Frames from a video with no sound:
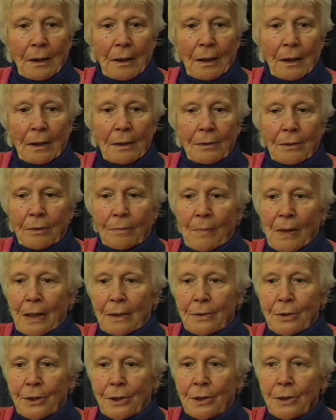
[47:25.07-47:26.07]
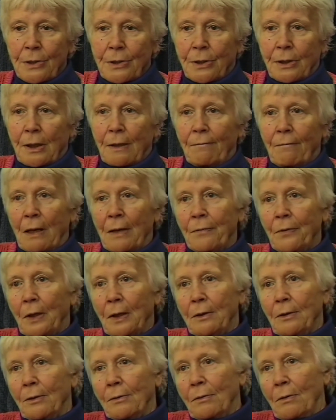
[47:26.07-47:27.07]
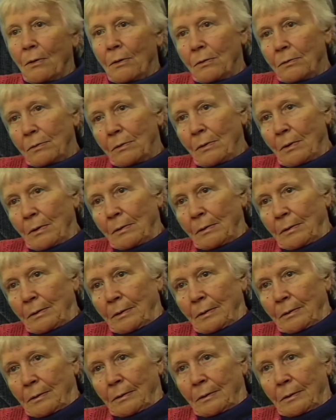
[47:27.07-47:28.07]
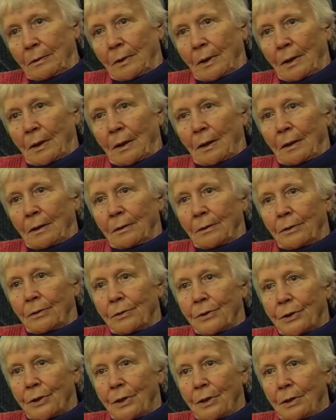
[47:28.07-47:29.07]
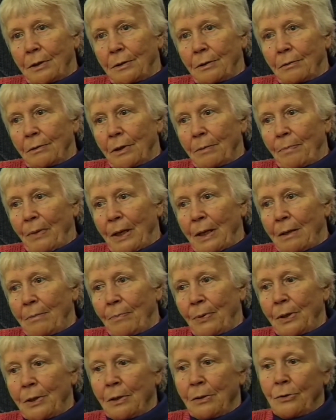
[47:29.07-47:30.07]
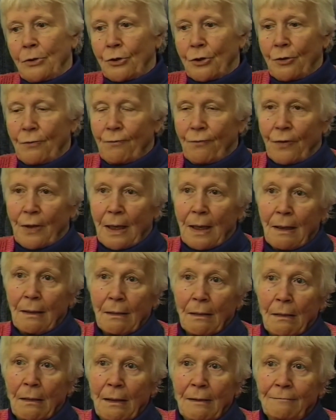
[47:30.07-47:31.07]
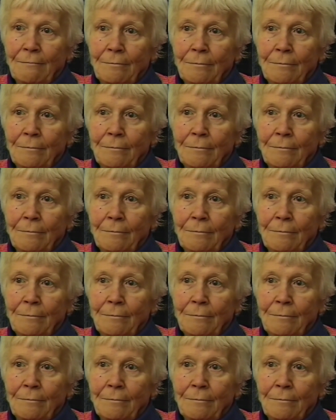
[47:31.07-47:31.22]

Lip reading: and my sister wanted to go to see to the baby, and she fell.